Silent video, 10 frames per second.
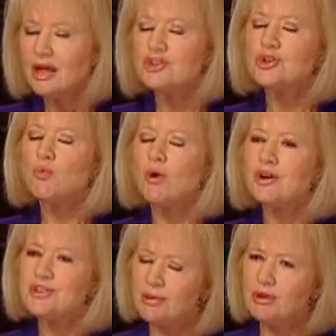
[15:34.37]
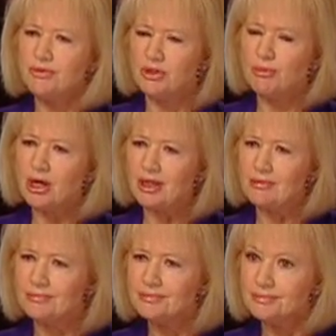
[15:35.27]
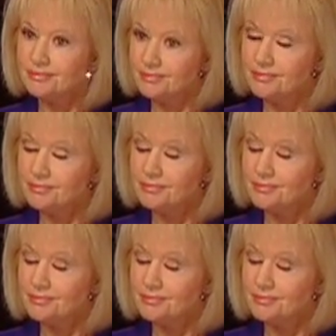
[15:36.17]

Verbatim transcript: So what does that mean for the market? I think the